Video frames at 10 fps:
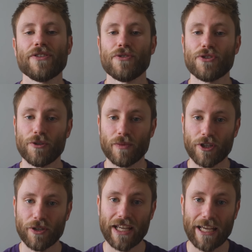to assume a
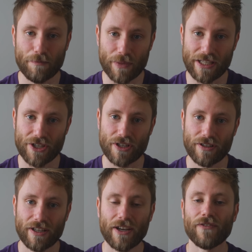good hip
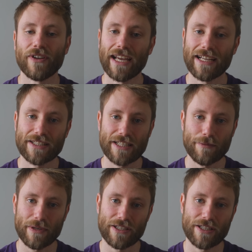position for getting
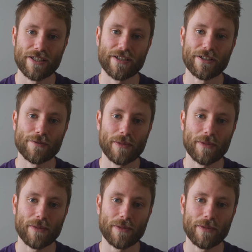deep into the side